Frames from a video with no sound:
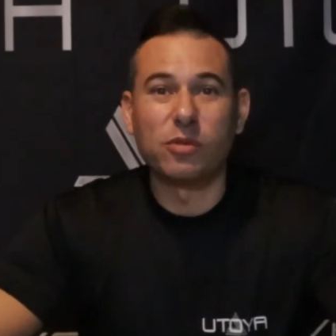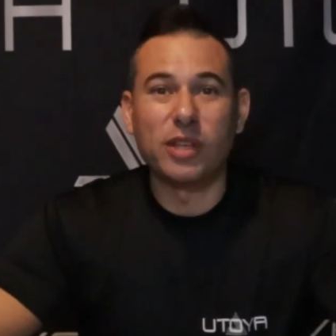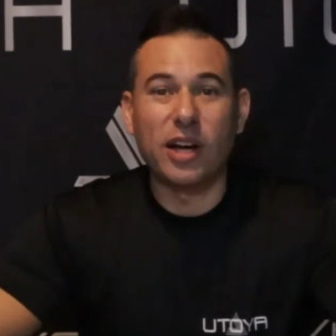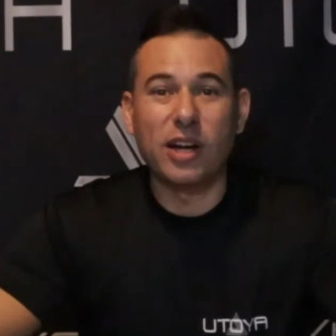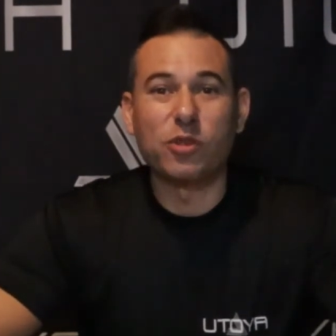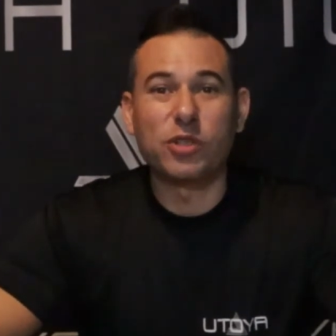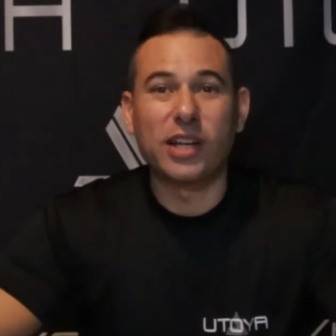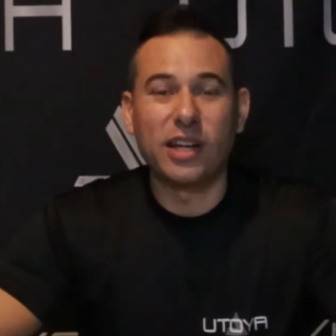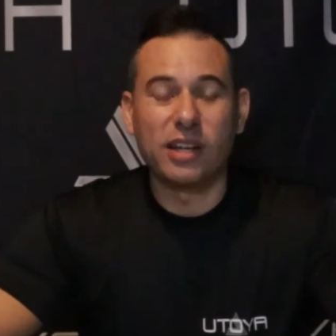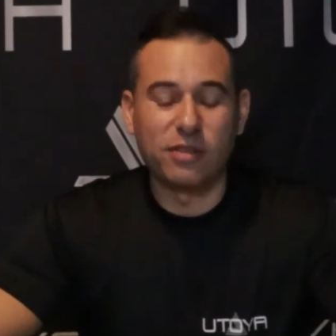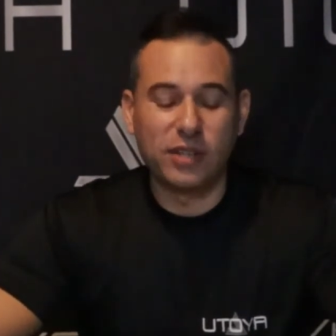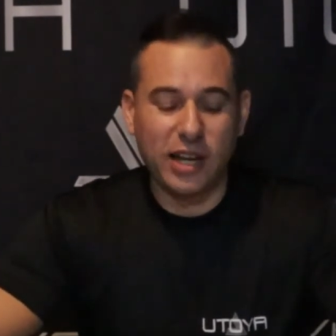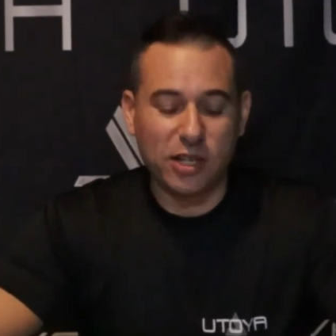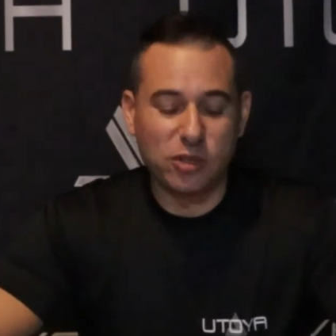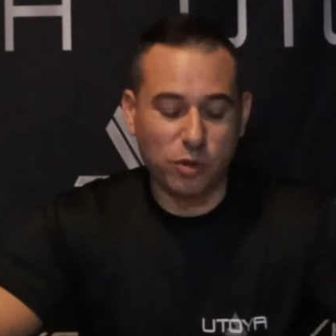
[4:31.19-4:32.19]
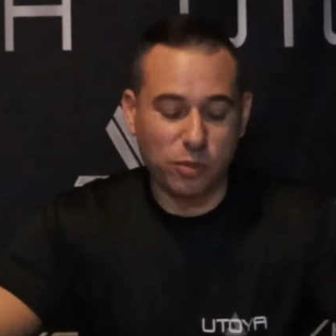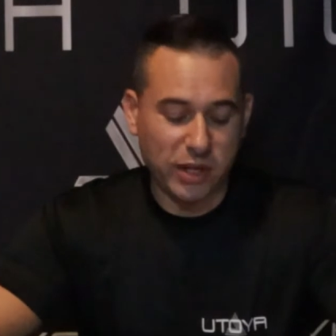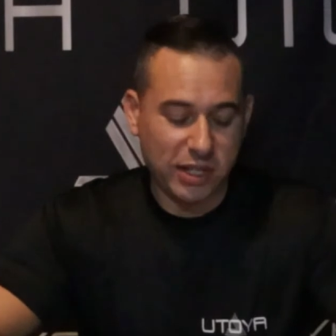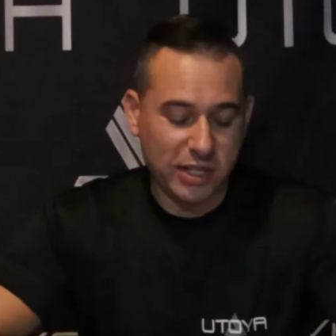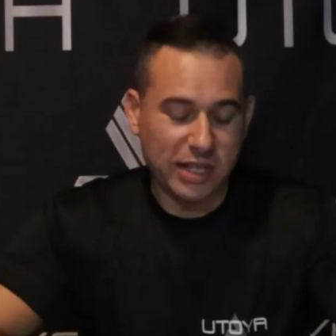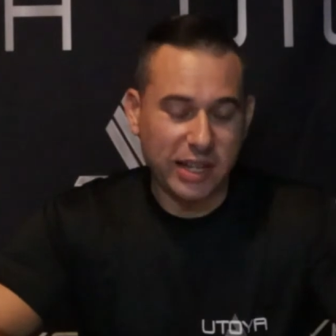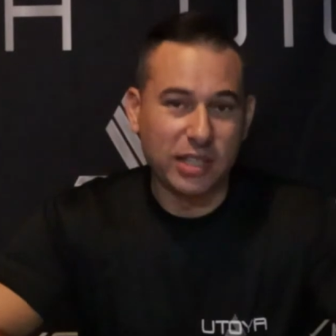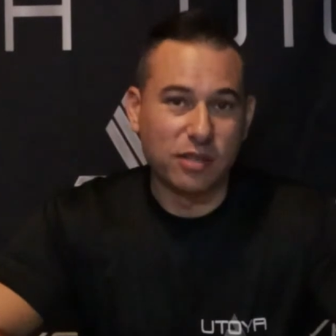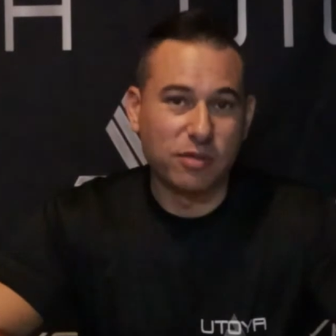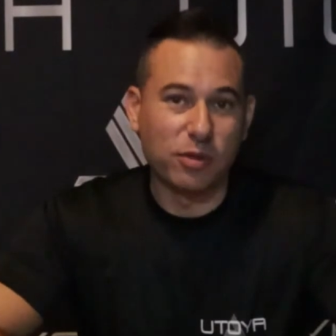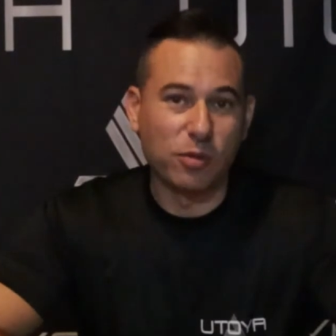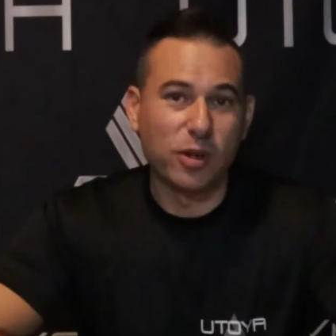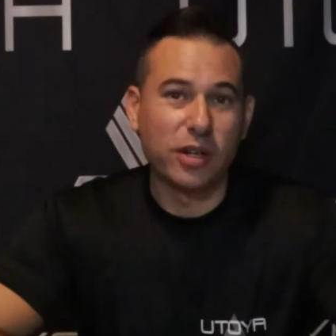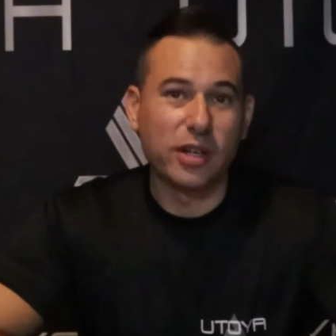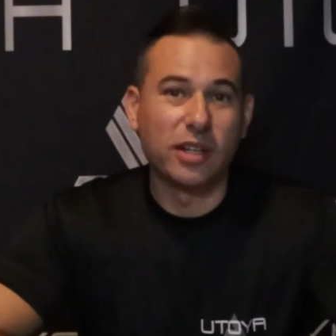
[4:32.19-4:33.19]
those kind of tests would make sense for
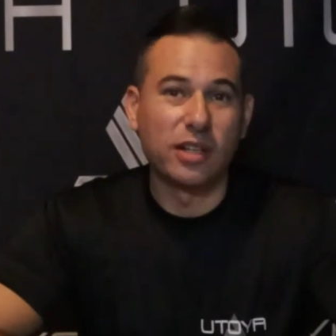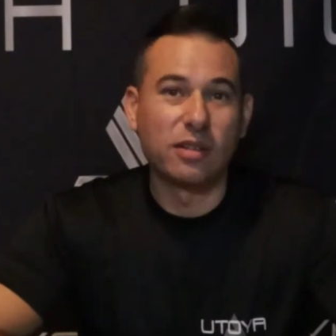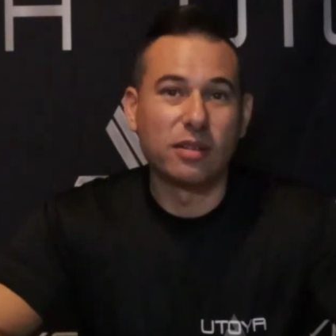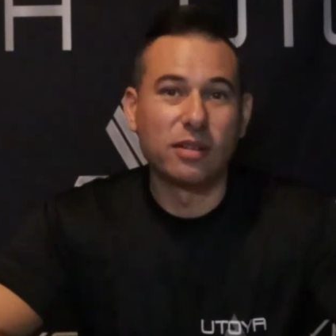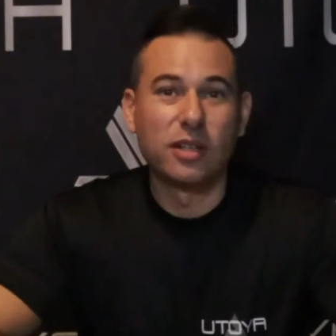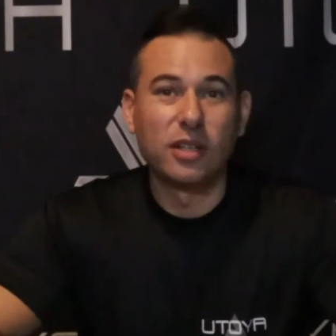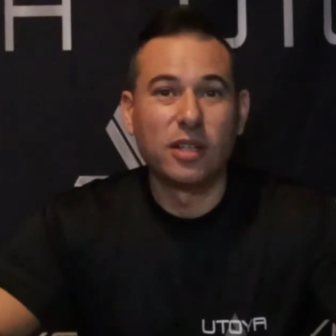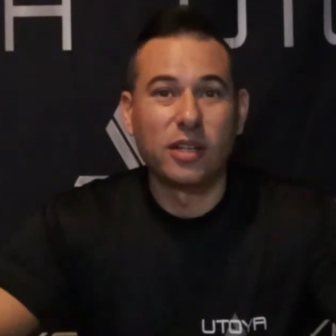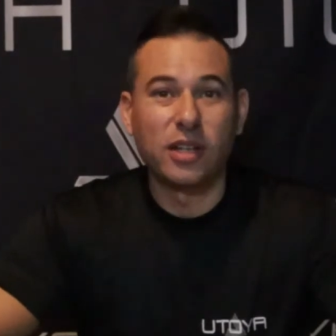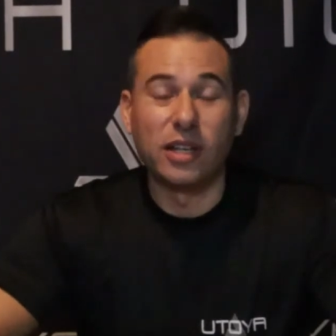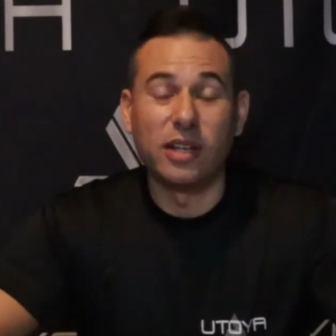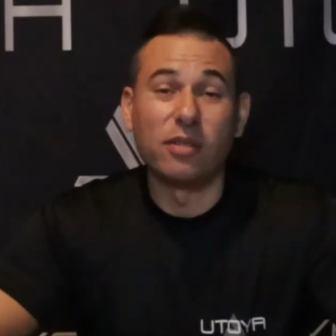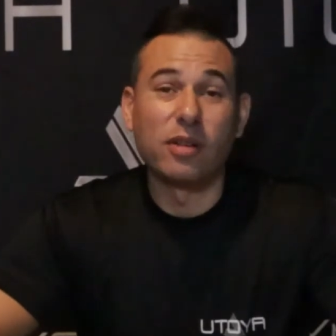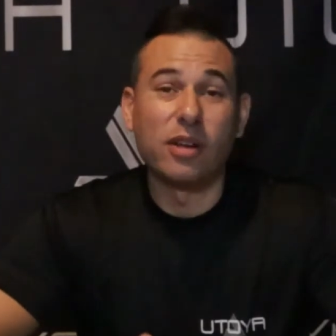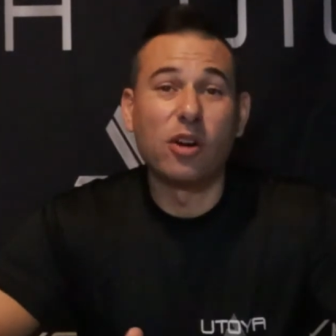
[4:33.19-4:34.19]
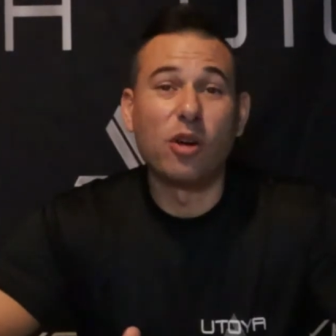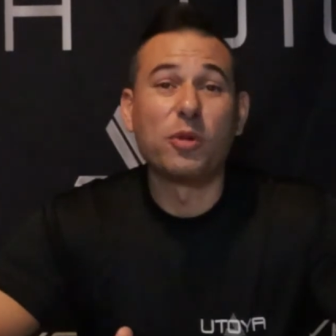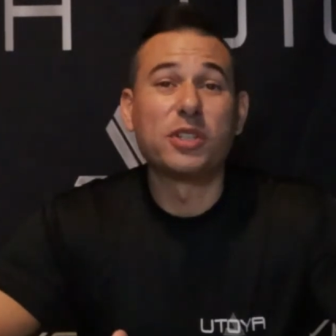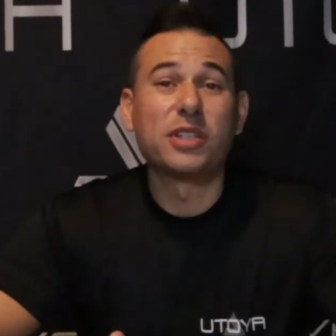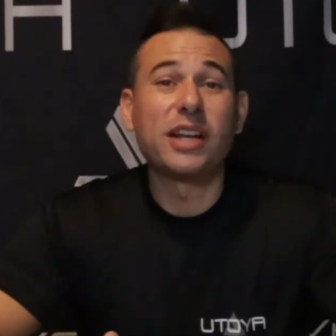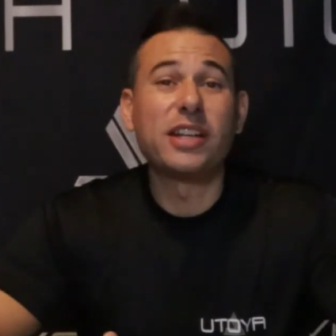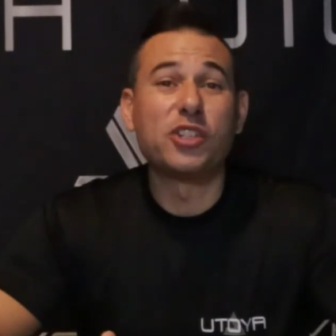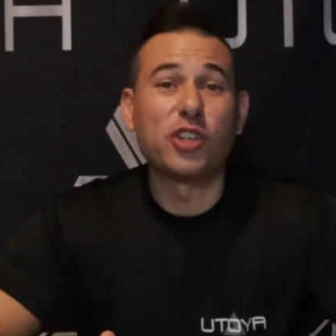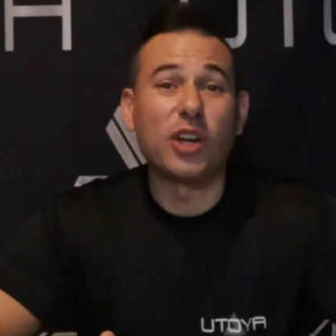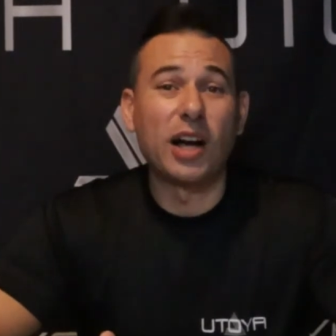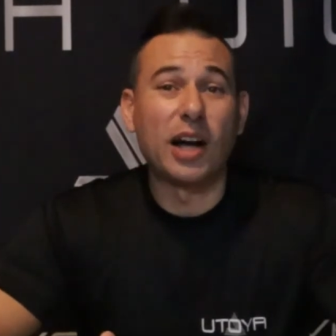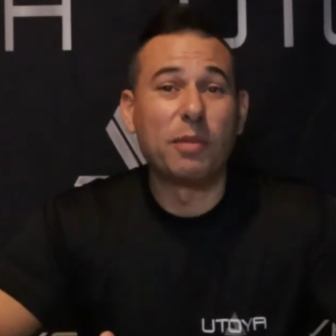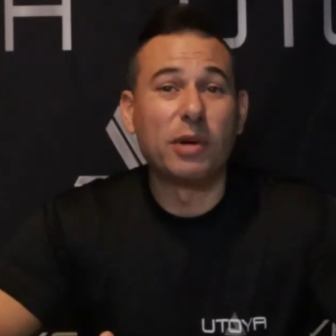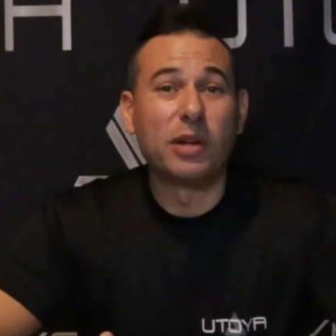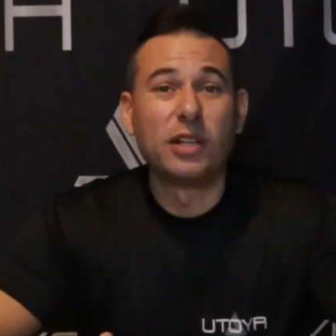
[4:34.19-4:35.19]
working in almost any
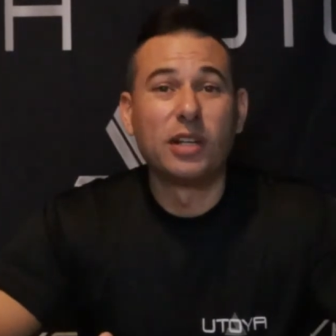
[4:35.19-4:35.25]
job.